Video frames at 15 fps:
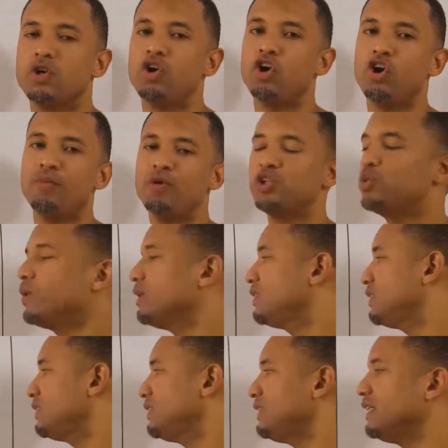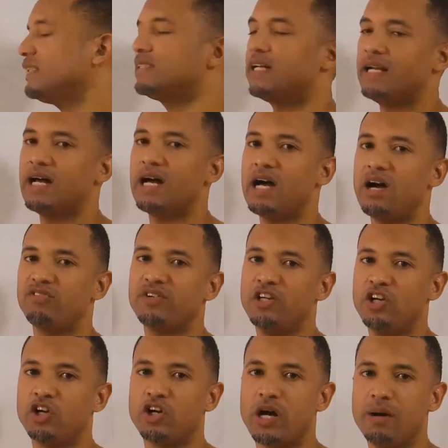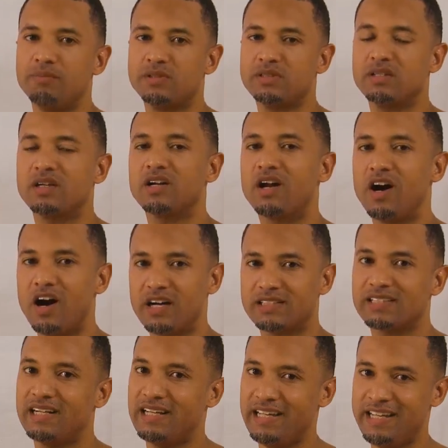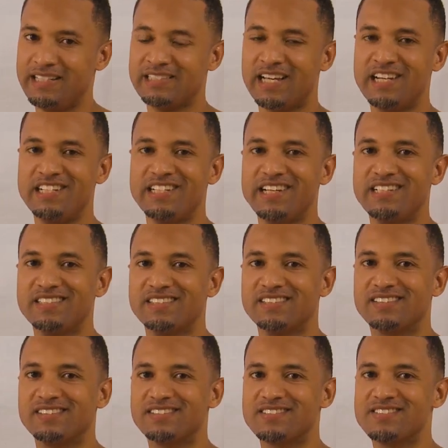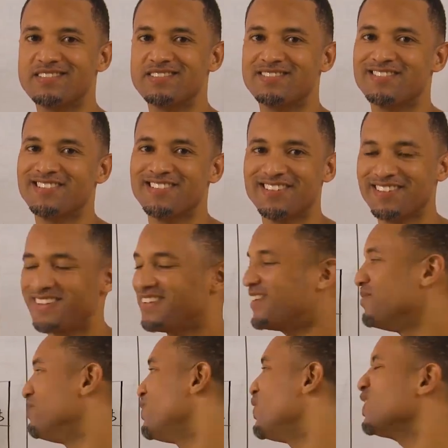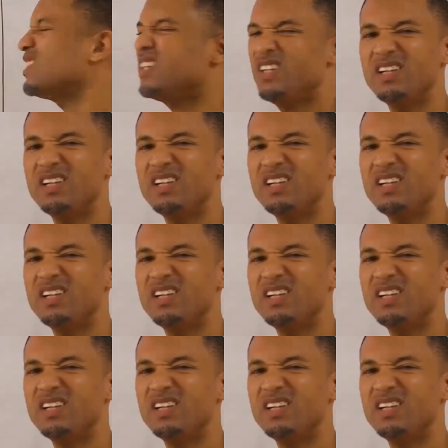how much will 6.5 kilograms cost, ladies and gents? Most of